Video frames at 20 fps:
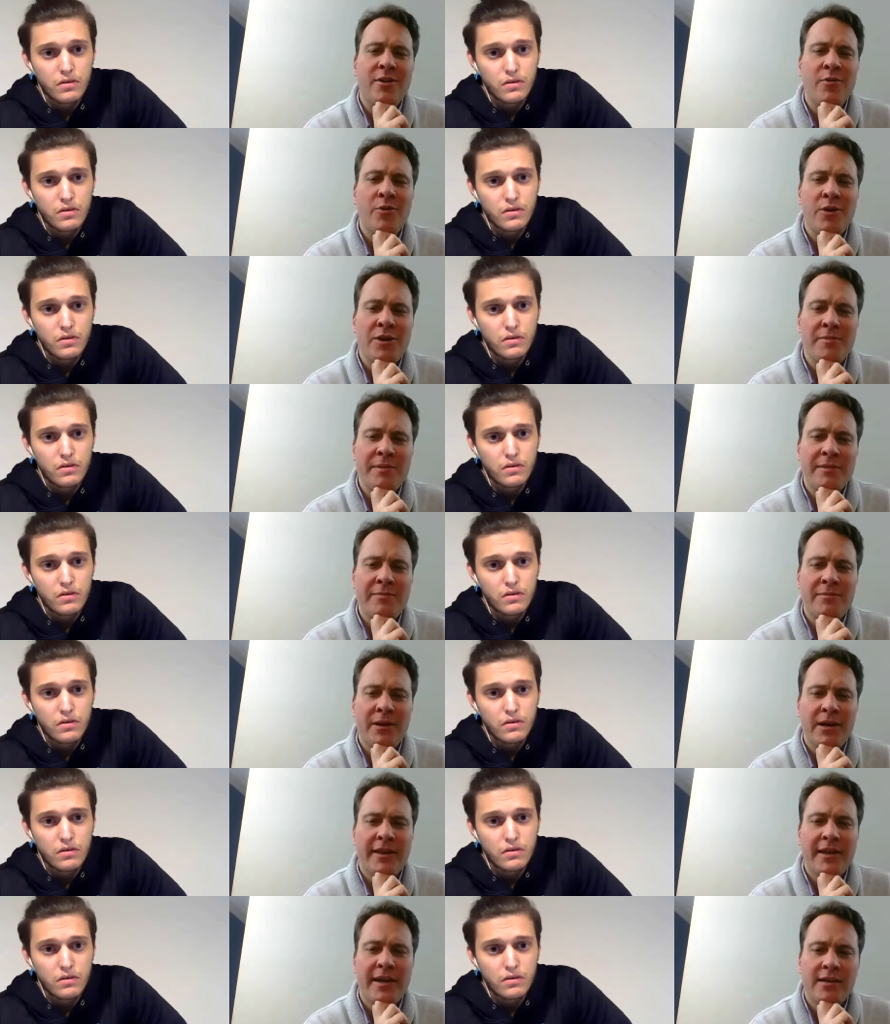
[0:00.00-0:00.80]
Speaker 1: know what you
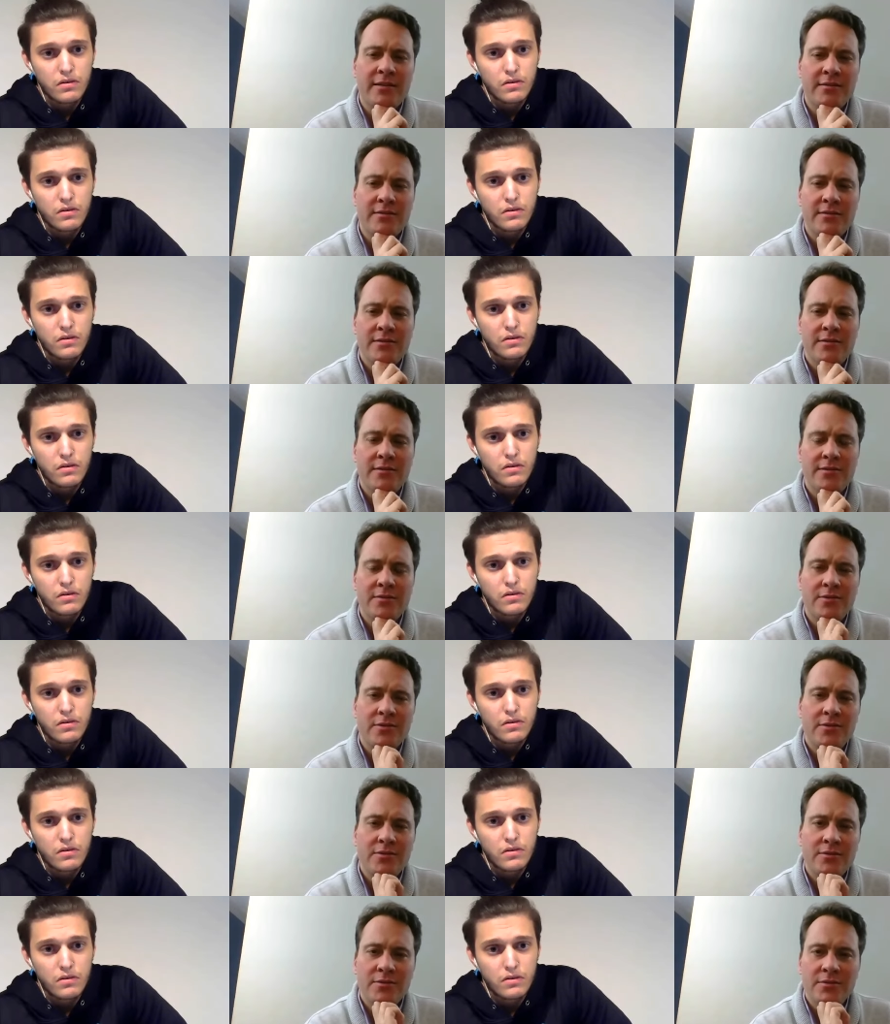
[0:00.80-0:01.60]
mean by that.
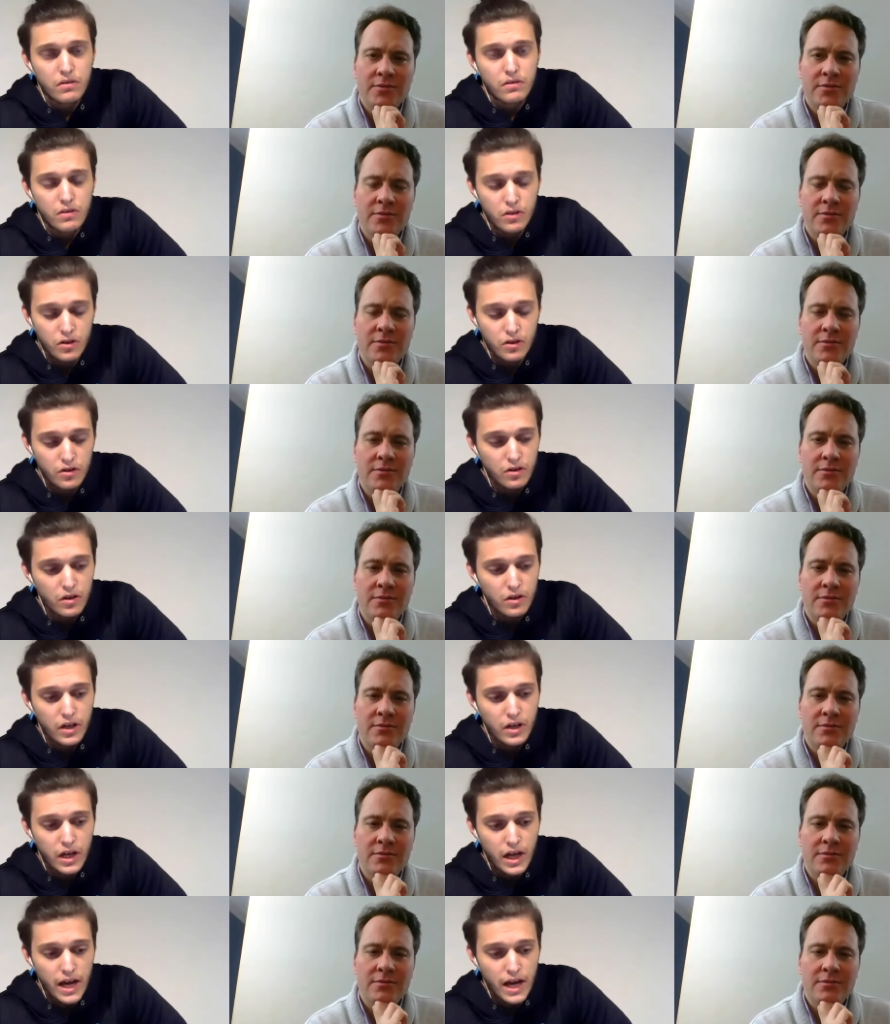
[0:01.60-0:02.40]
Speaker 2: You're
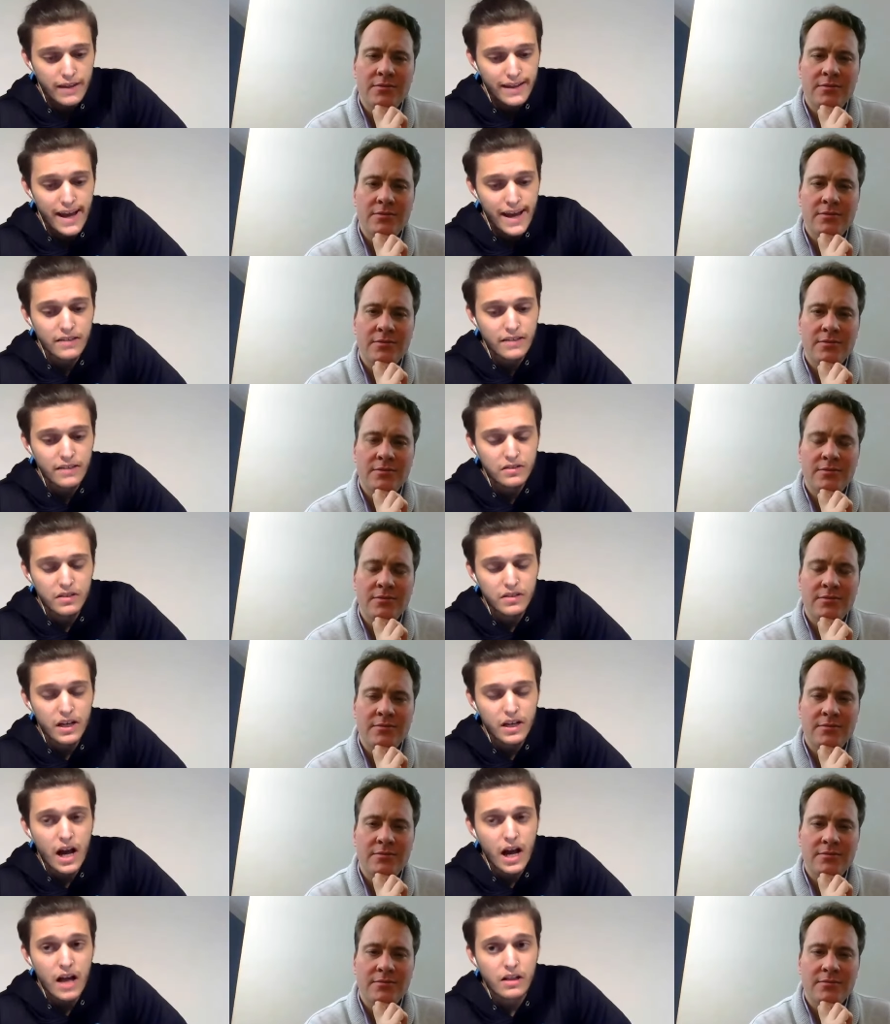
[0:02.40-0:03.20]
looking at it as a
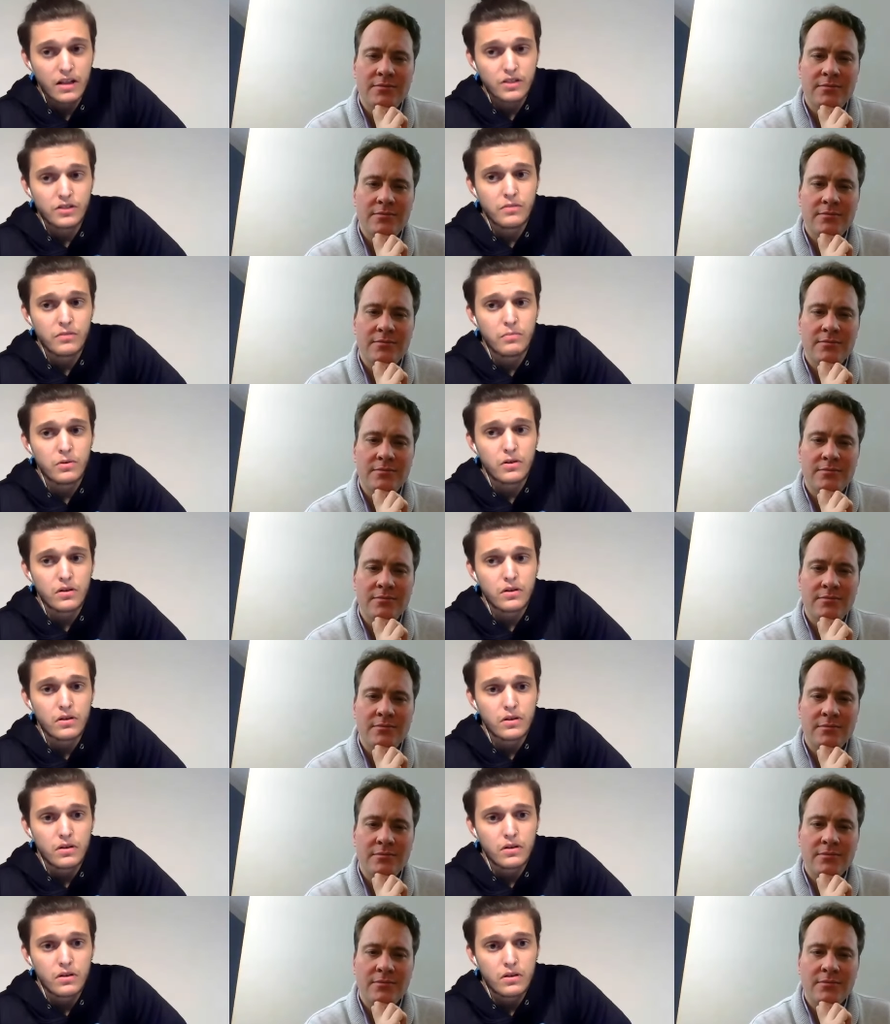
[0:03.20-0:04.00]
psychology book,
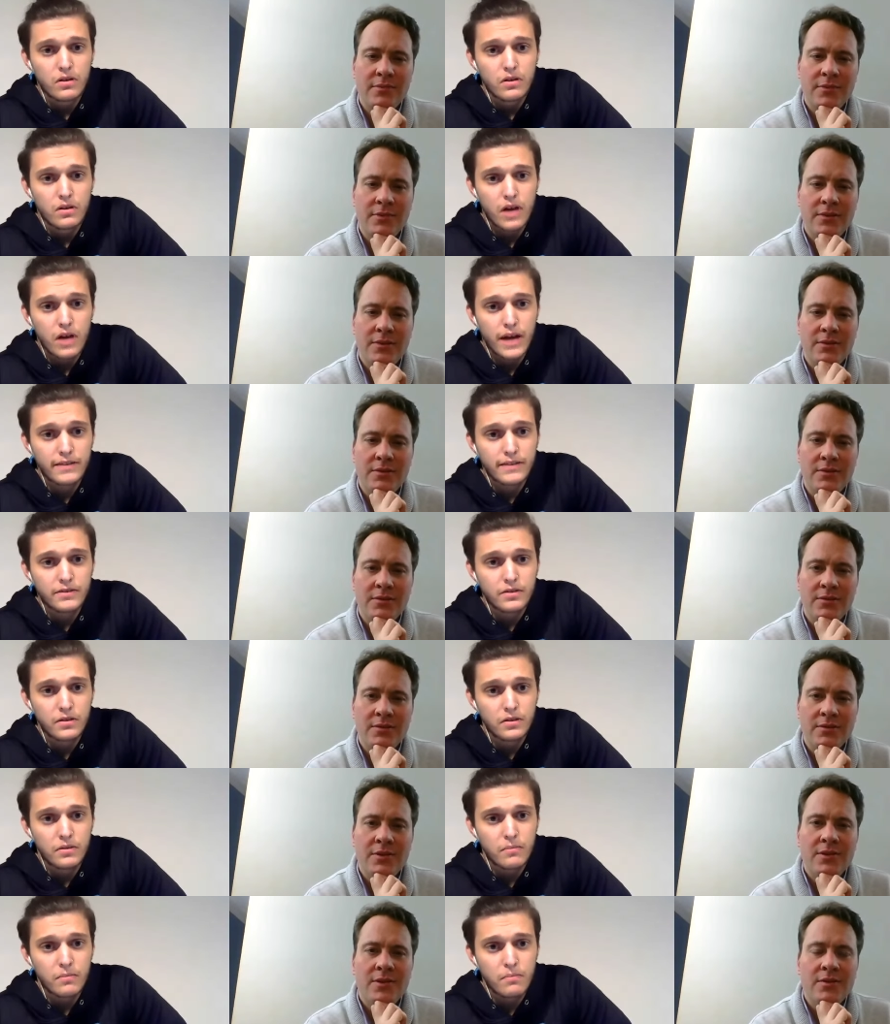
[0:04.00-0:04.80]
as
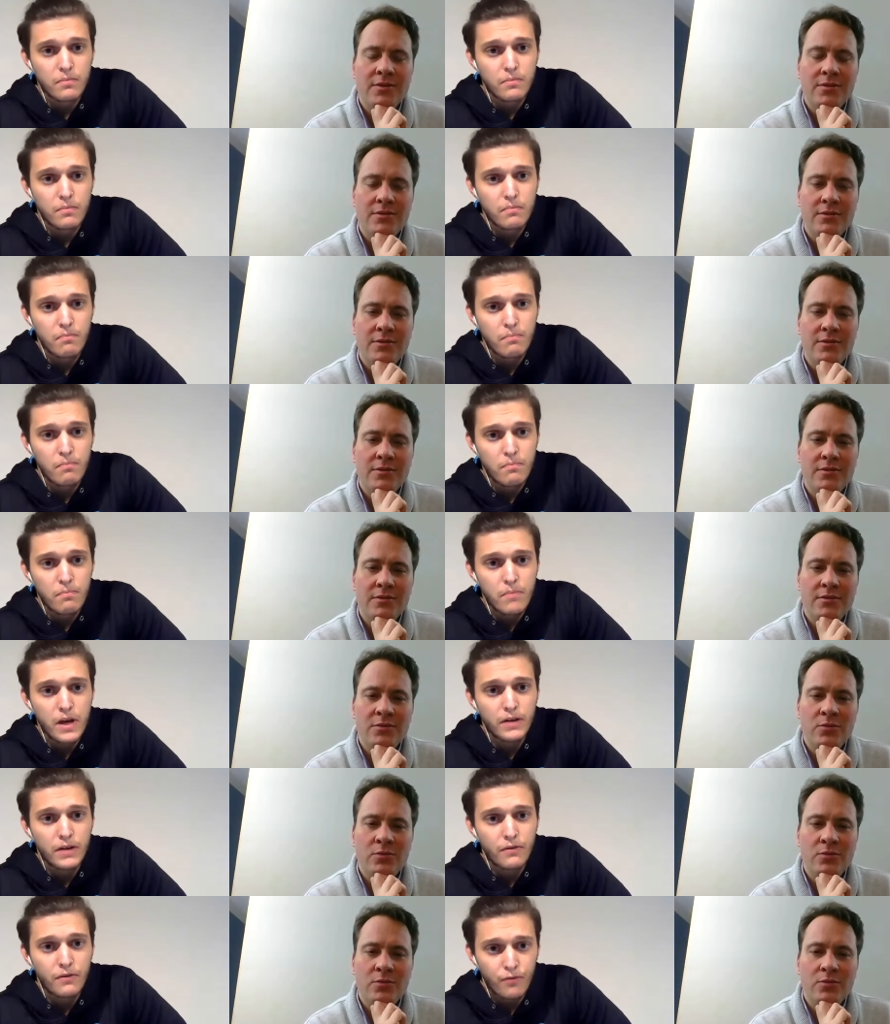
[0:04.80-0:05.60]
a
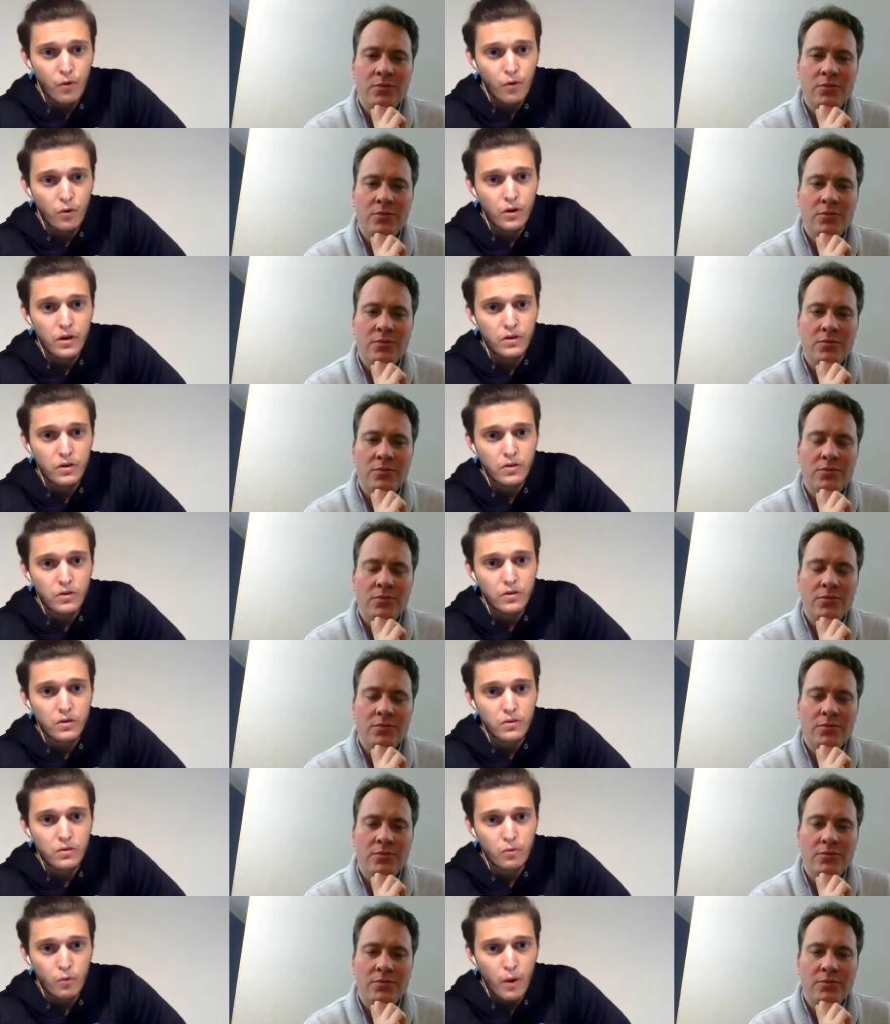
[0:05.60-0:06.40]

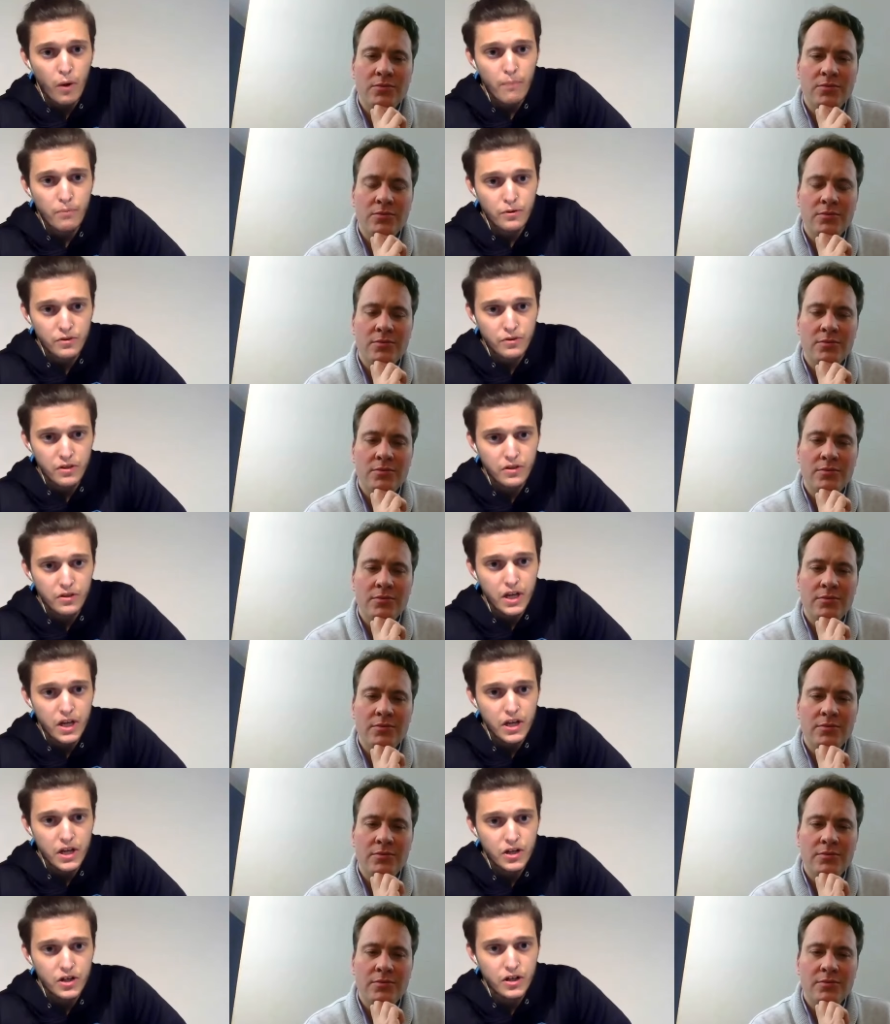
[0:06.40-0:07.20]
metaphorical
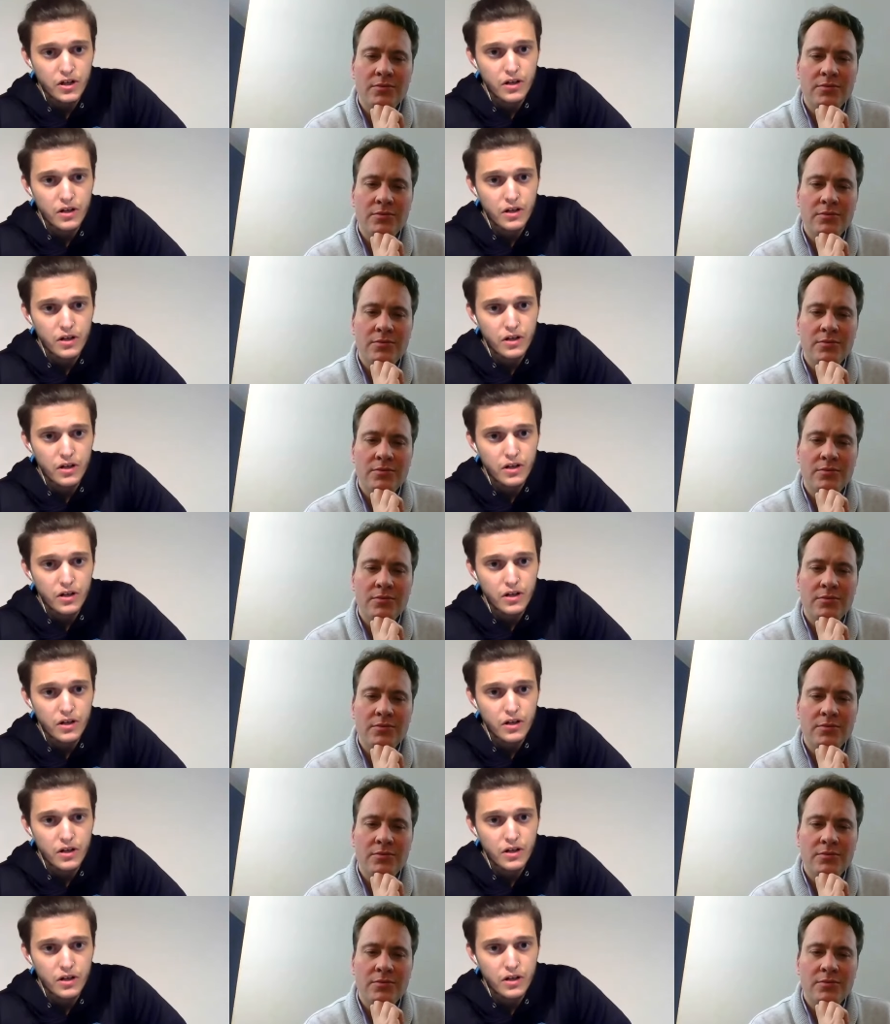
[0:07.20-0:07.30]
representation